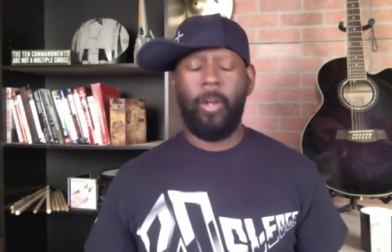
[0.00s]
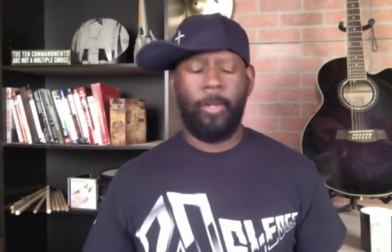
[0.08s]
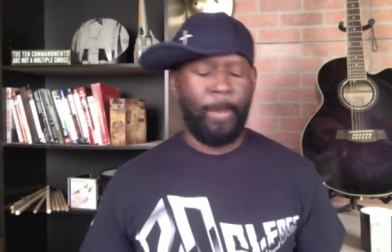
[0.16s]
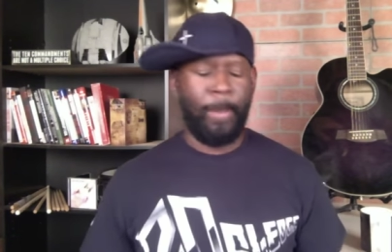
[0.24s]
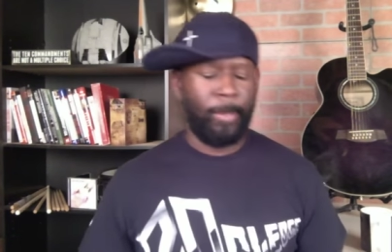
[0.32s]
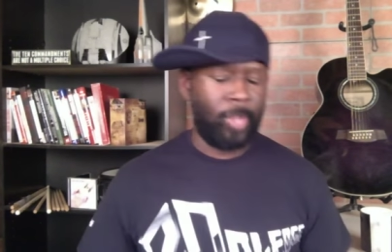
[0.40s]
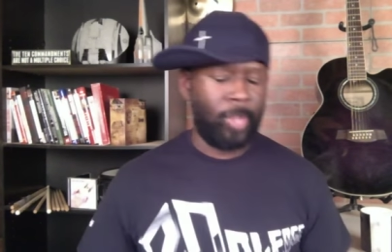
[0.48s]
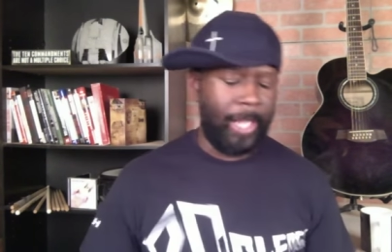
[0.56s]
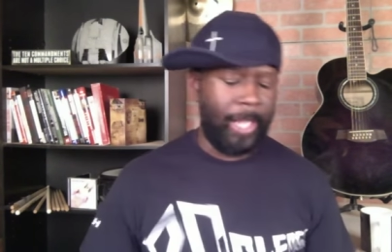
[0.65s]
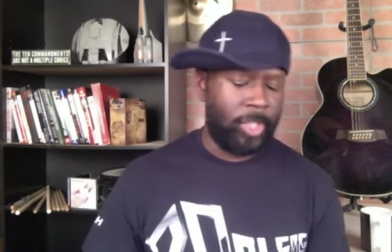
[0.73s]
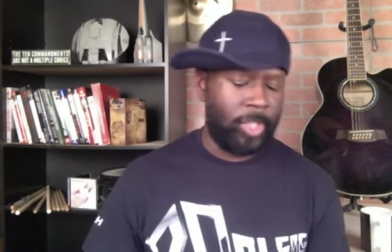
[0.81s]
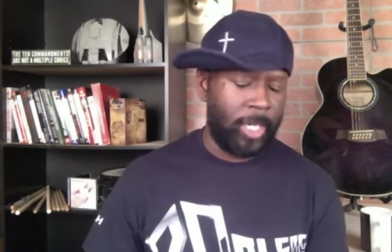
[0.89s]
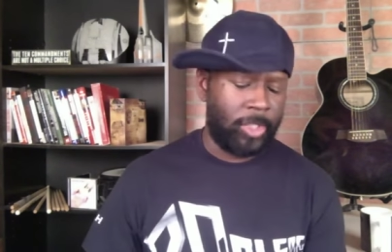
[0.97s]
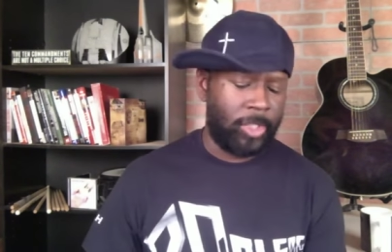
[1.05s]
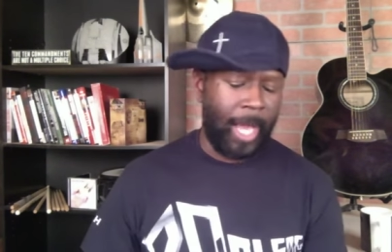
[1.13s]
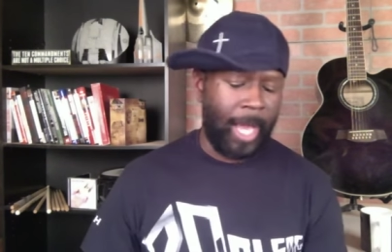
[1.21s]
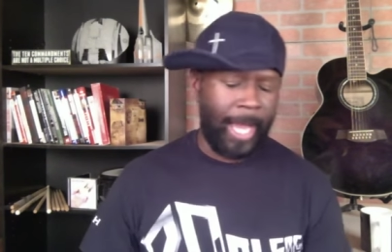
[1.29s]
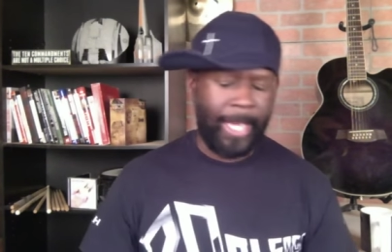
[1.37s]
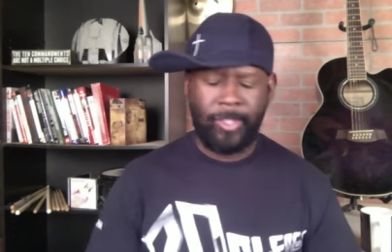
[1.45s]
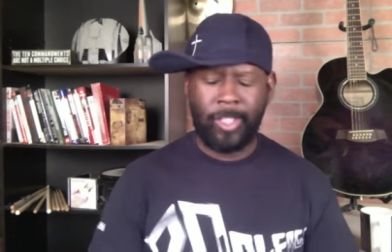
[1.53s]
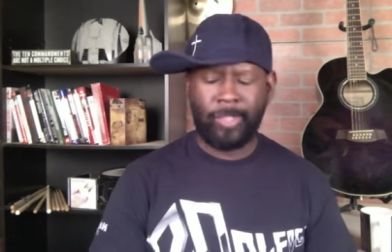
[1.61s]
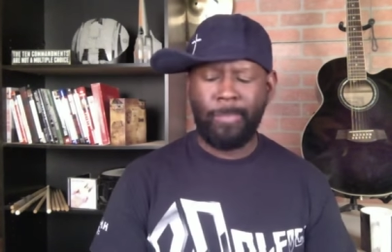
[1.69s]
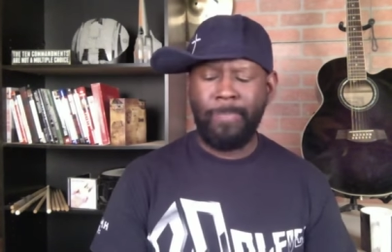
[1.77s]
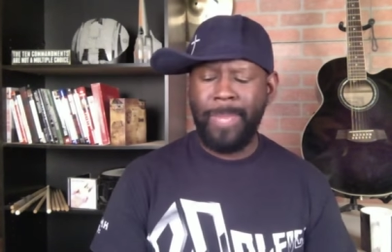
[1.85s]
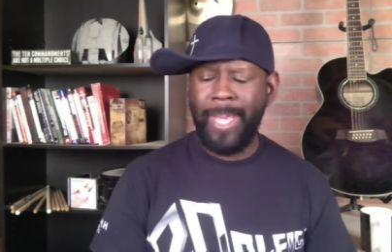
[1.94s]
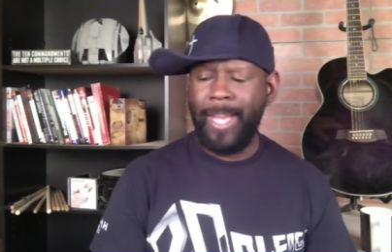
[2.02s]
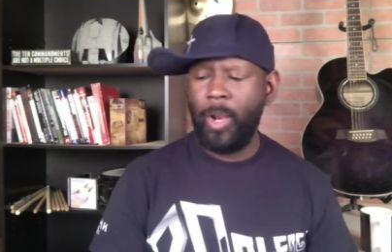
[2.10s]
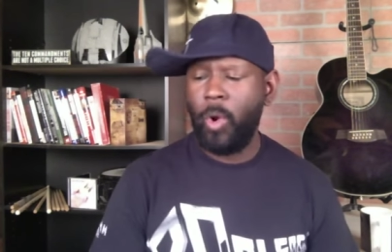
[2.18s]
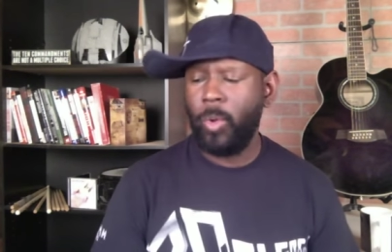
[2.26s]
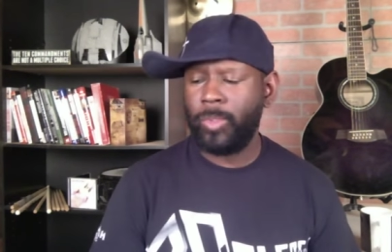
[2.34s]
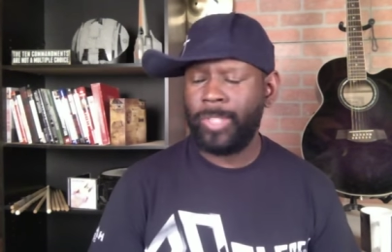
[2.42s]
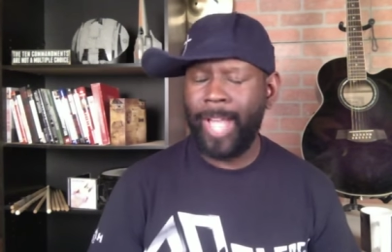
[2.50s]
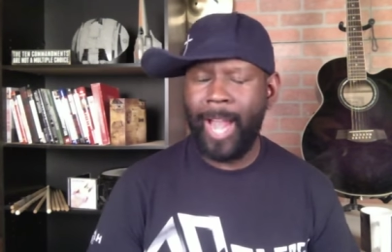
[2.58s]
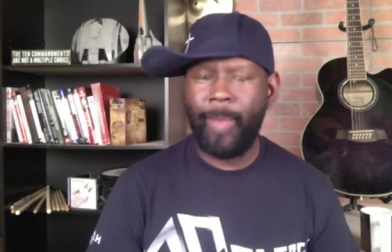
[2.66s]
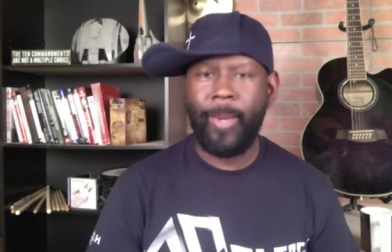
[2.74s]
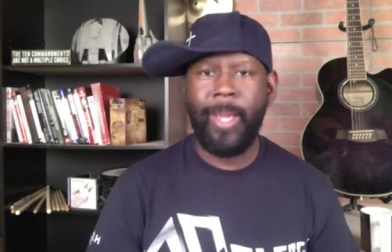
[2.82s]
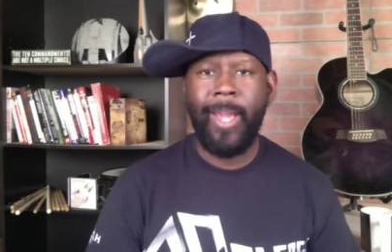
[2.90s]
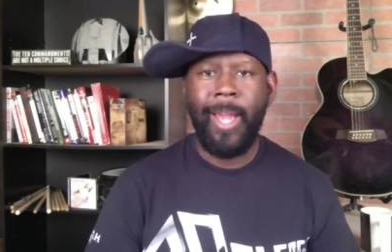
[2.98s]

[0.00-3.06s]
people try to judge God like he's this mean old tyrant